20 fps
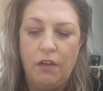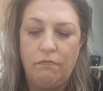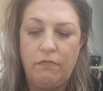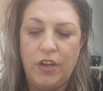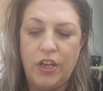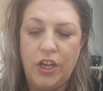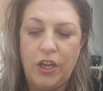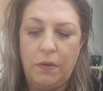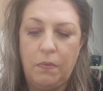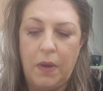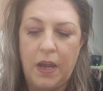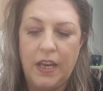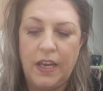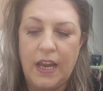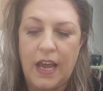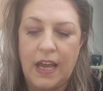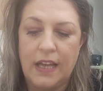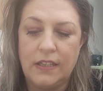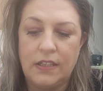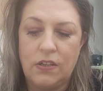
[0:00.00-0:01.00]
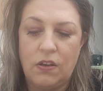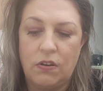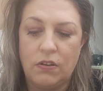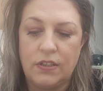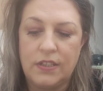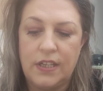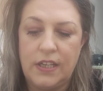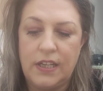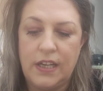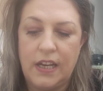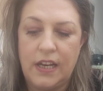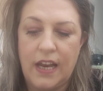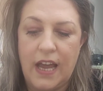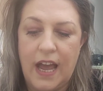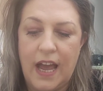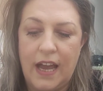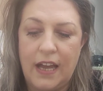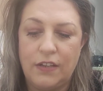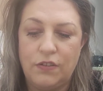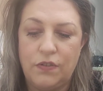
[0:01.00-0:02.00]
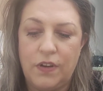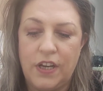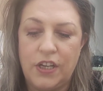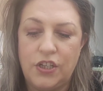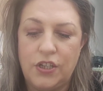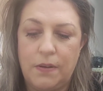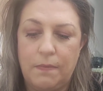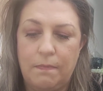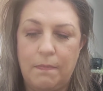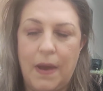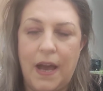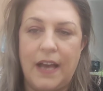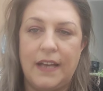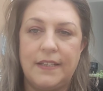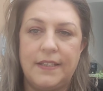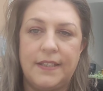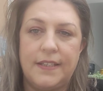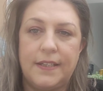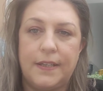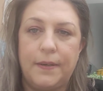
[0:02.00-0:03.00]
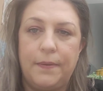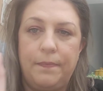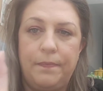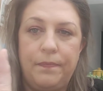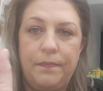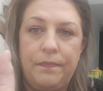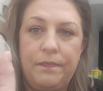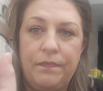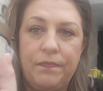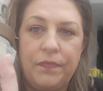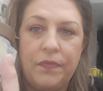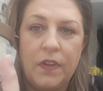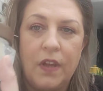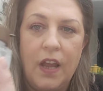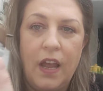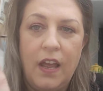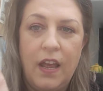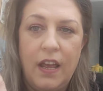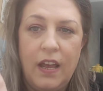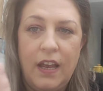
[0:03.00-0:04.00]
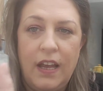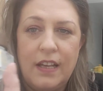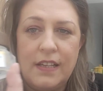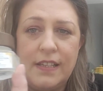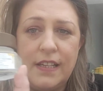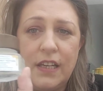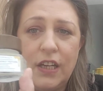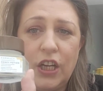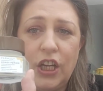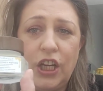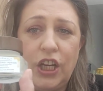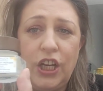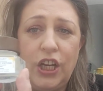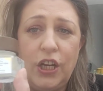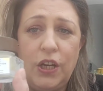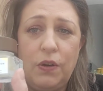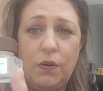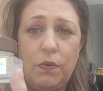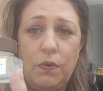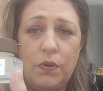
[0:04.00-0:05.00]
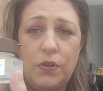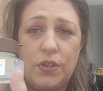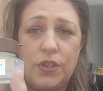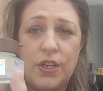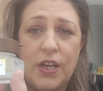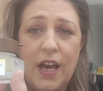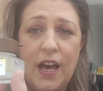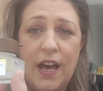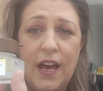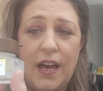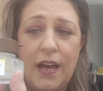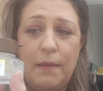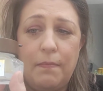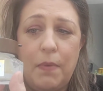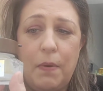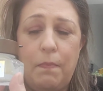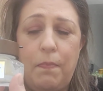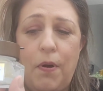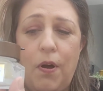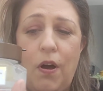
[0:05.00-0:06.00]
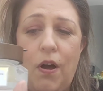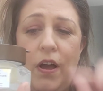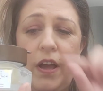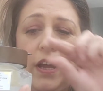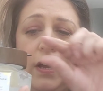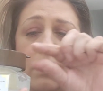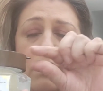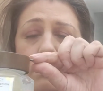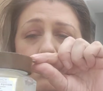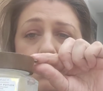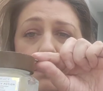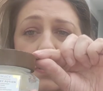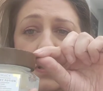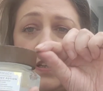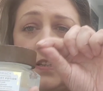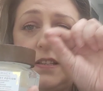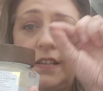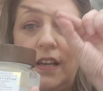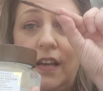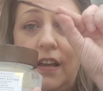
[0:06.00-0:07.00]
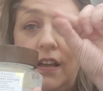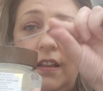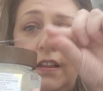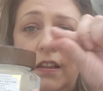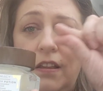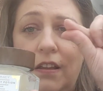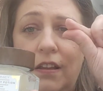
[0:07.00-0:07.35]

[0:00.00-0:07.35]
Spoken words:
Renewing Antioxidant Hydration Mask. It's in a cute pot. It comes with this little